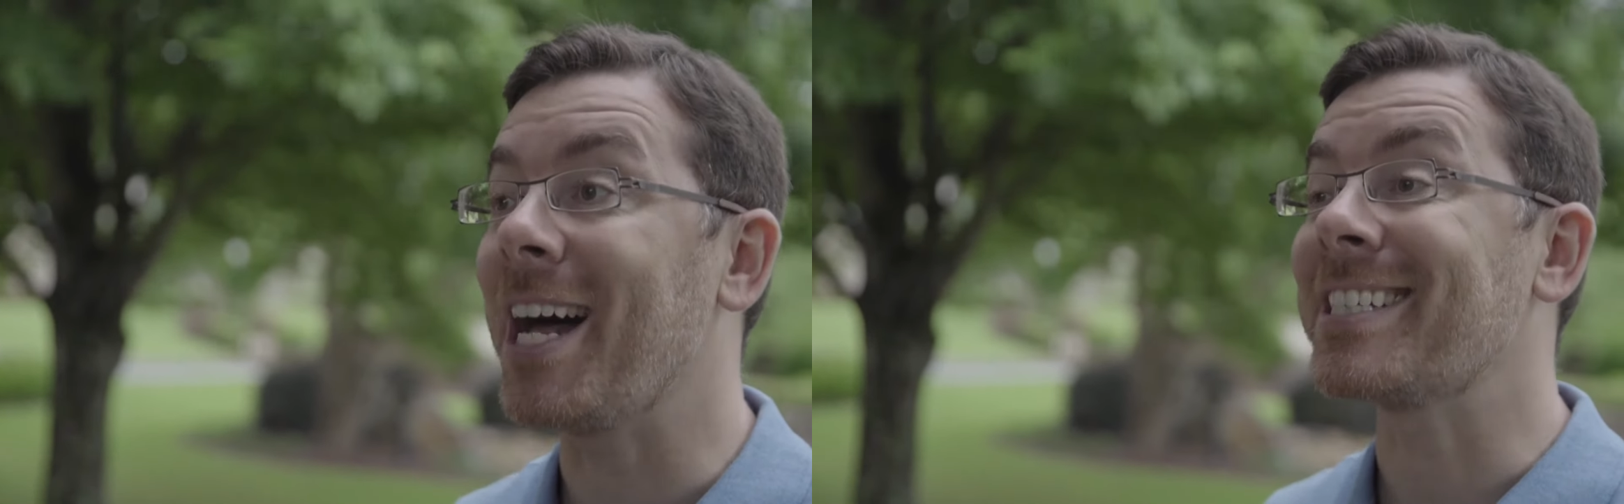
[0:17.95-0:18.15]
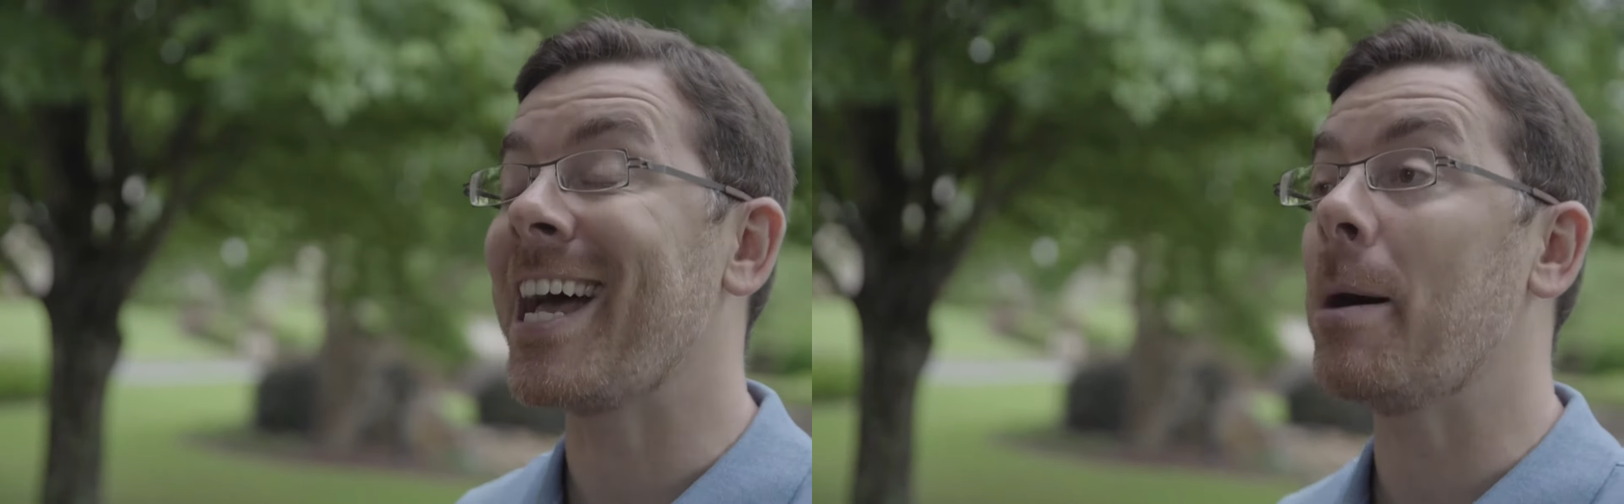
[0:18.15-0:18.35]

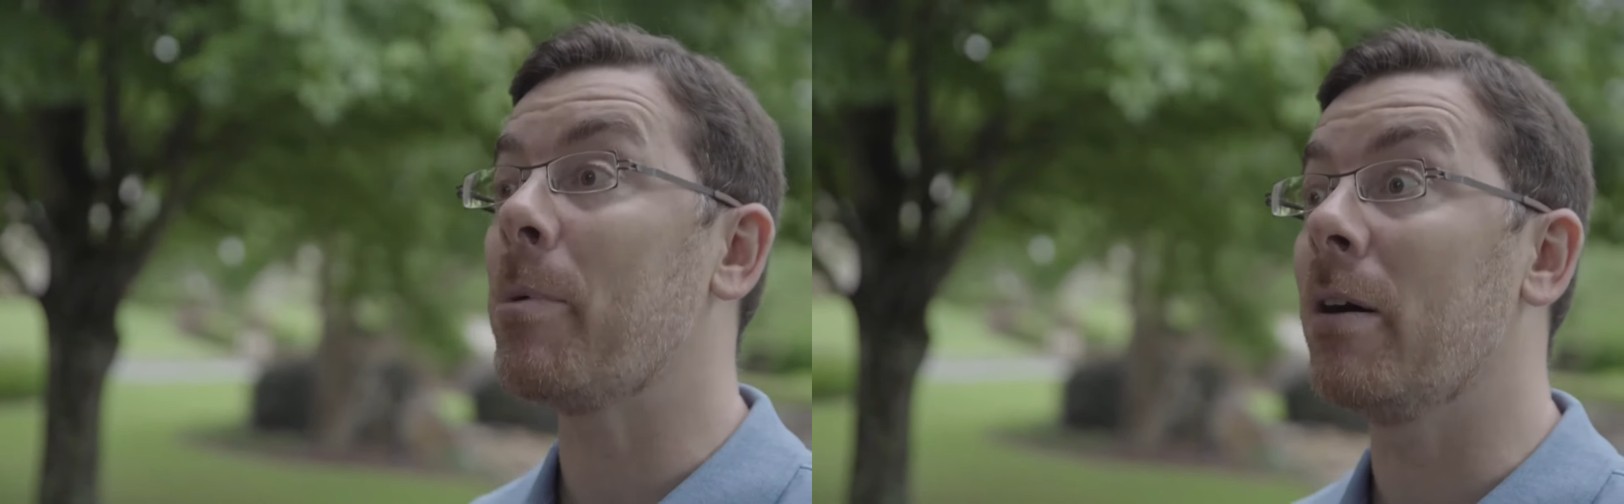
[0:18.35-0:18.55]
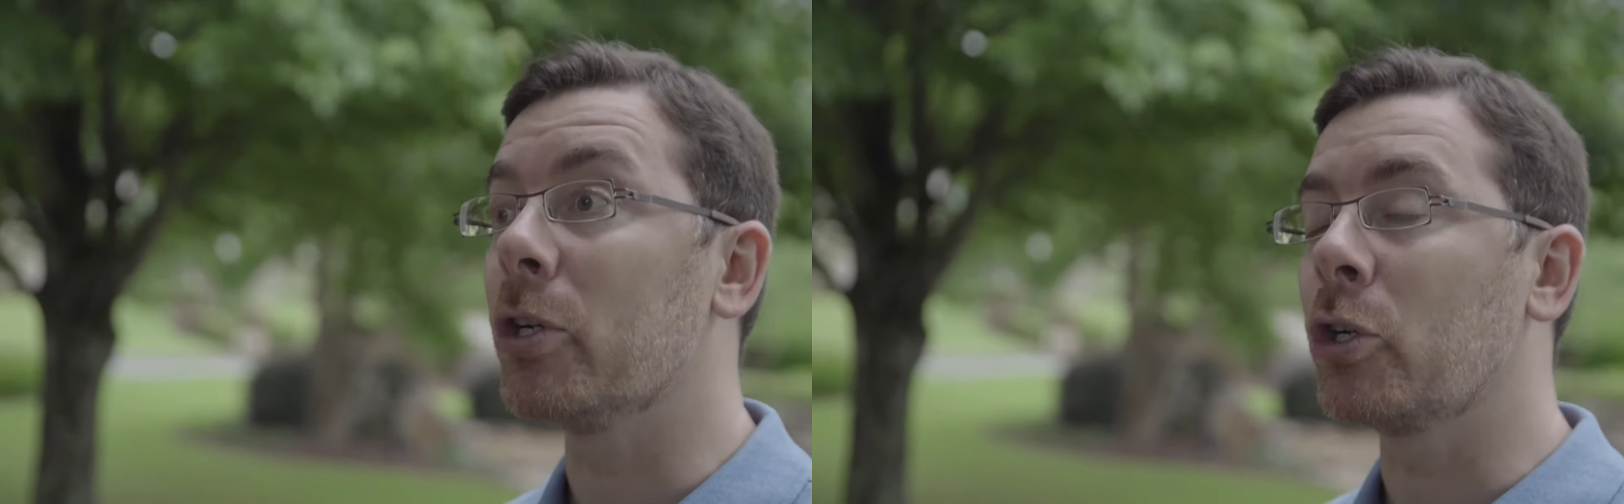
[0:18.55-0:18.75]
on
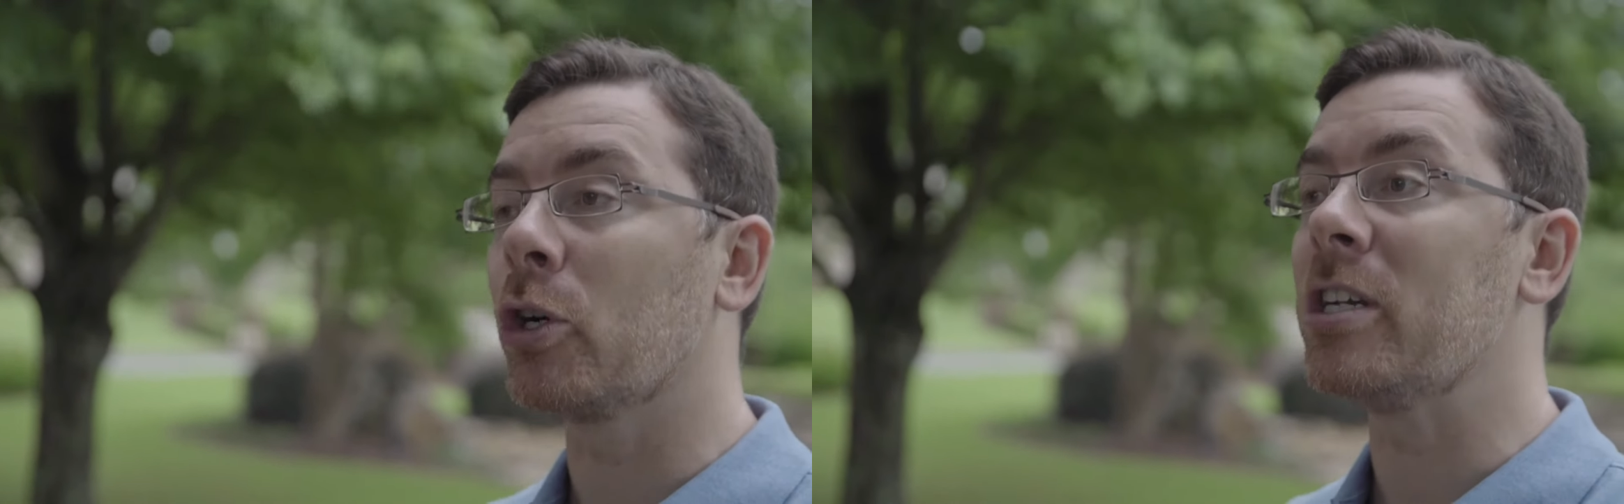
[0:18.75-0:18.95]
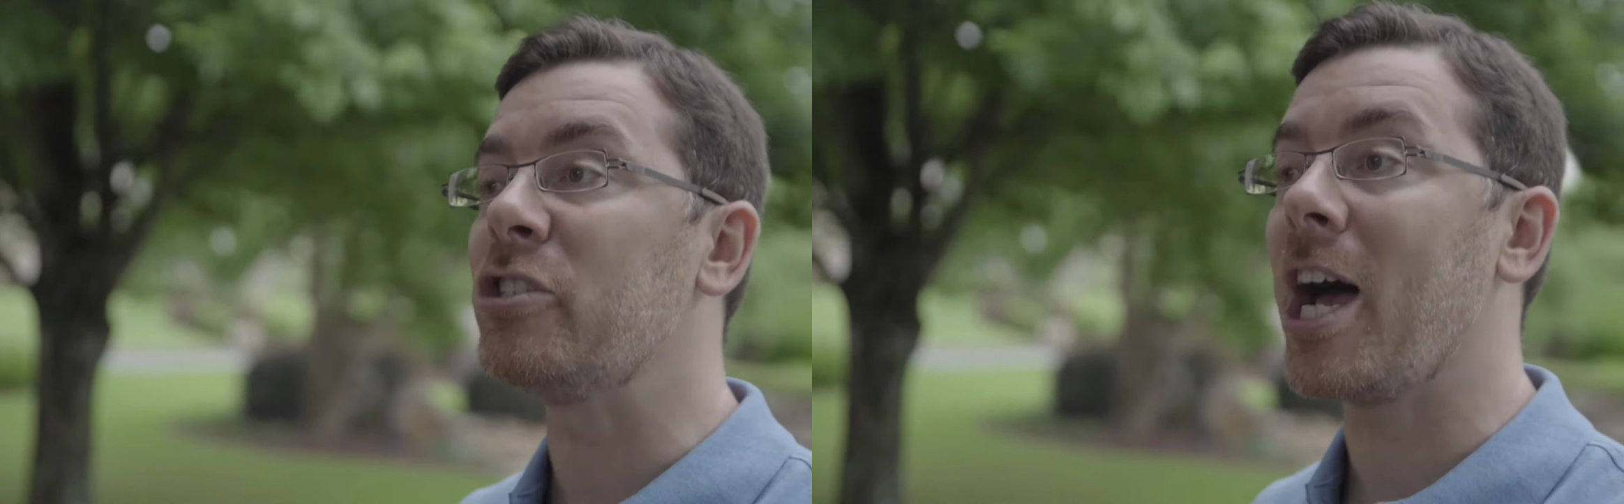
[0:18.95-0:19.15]
top of your
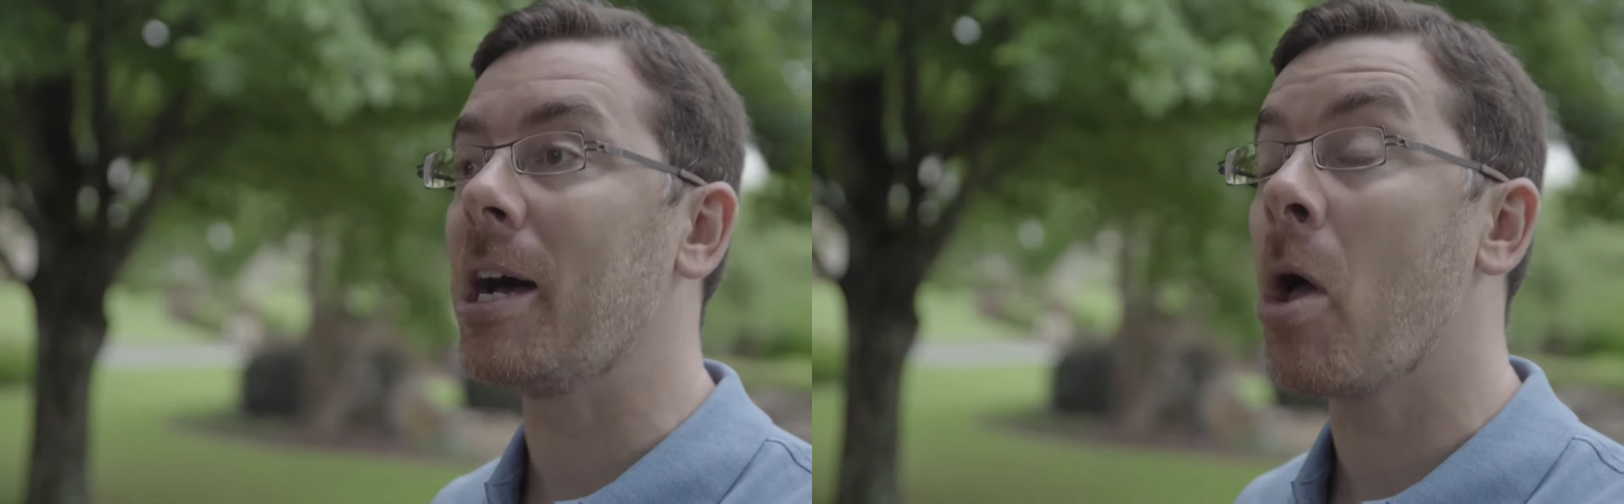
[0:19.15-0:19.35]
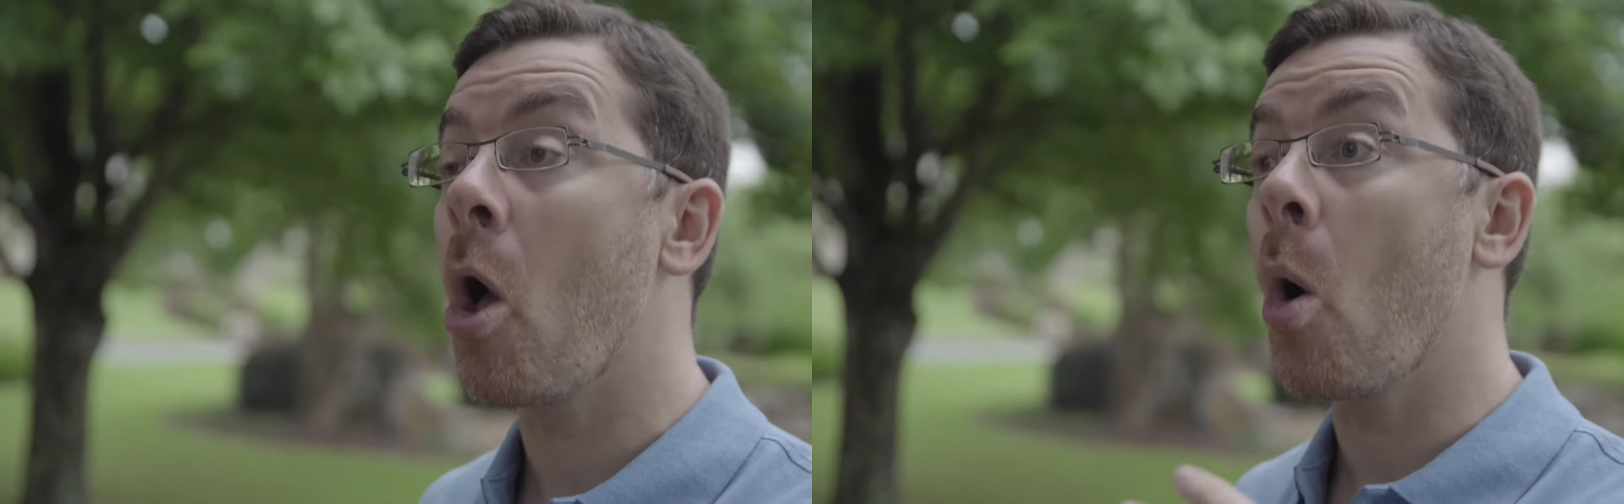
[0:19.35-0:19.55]
current
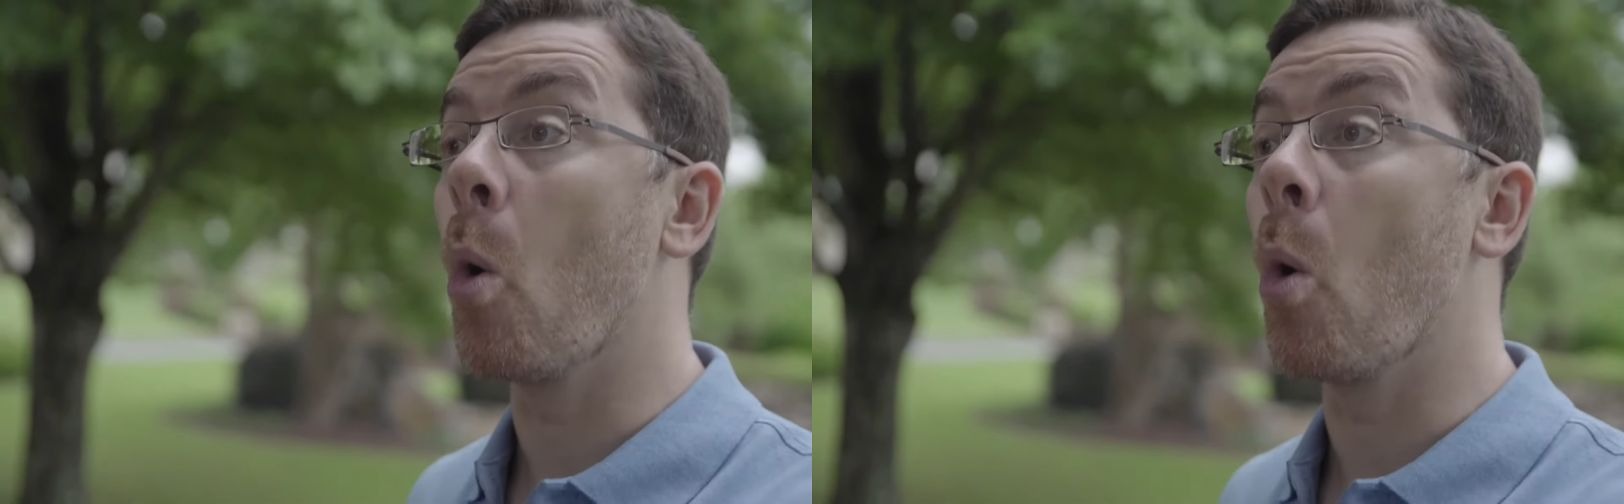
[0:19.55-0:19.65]
job